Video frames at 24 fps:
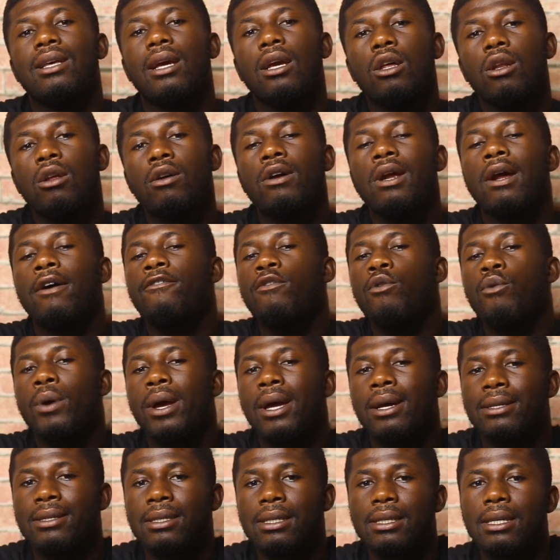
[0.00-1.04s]
steganography
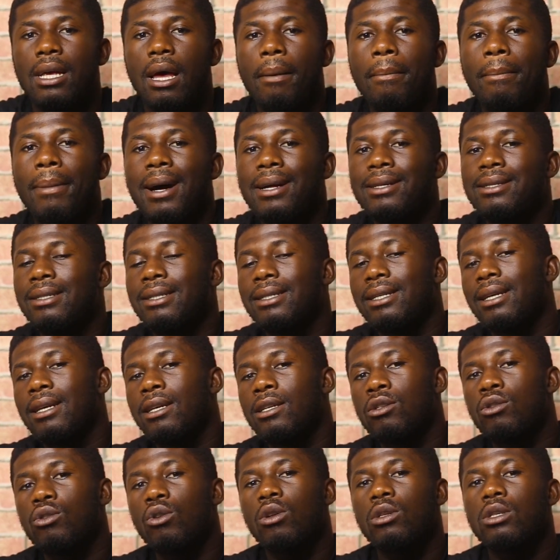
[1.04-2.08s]
works, but
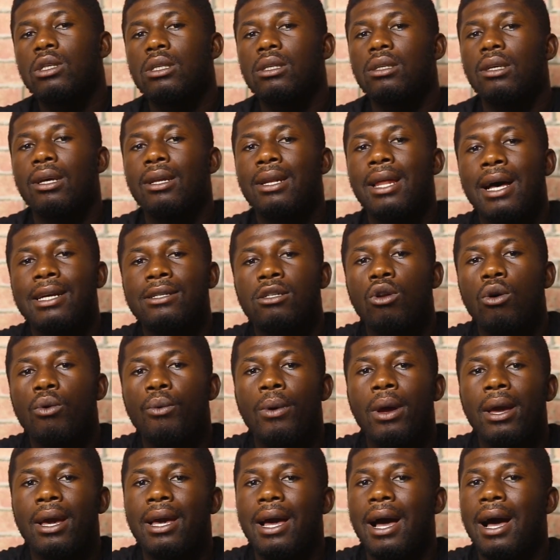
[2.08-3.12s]
it does not
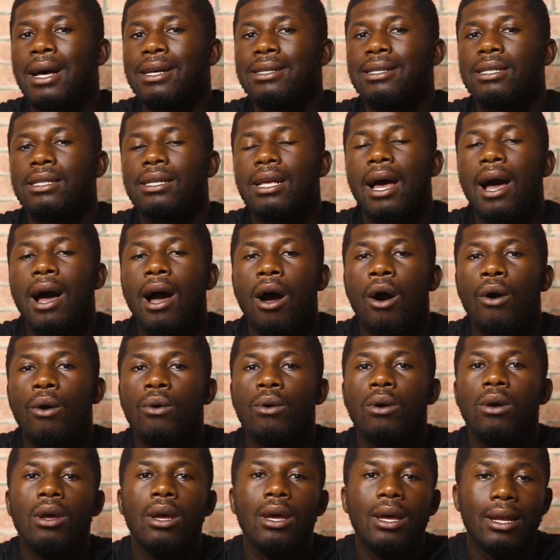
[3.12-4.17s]
work as
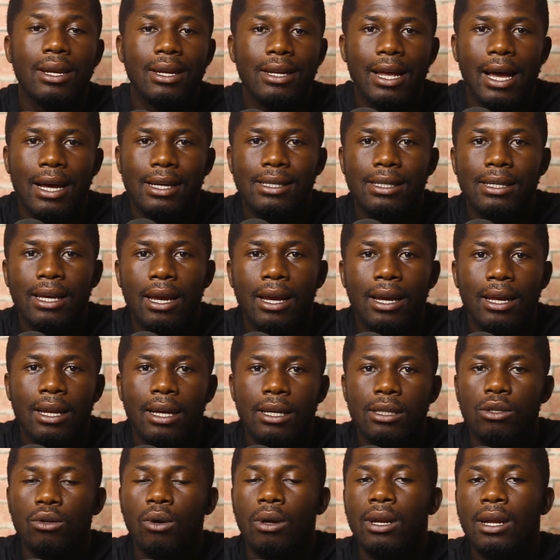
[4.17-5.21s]
how they are saying
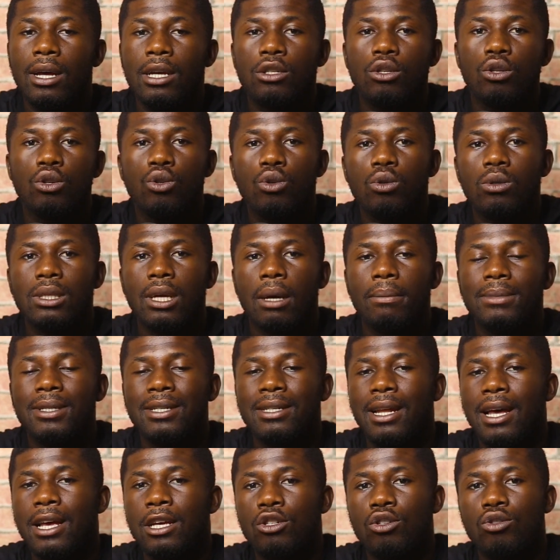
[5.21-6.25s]
it, unless you do
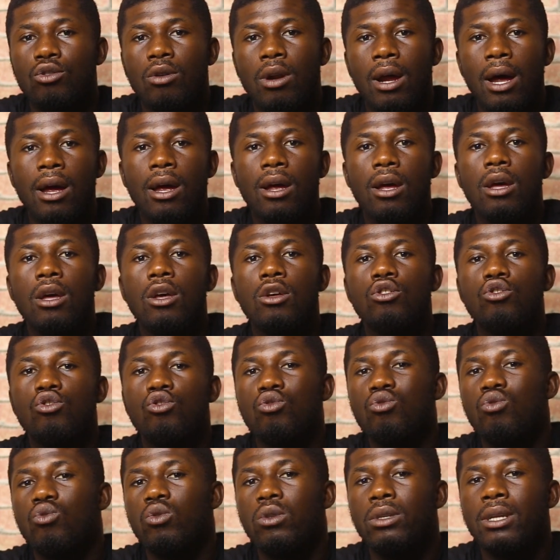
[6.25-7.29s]
something extra
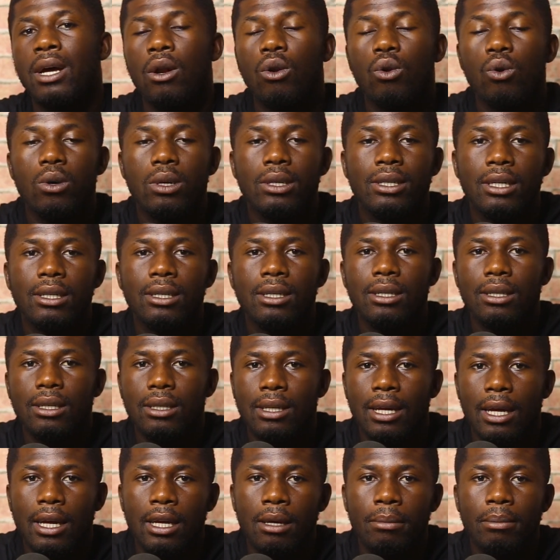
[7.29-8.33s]
to downloading
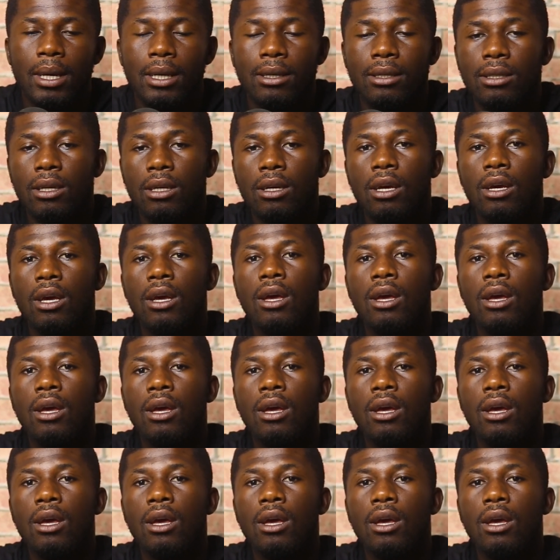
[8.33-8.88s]
the image.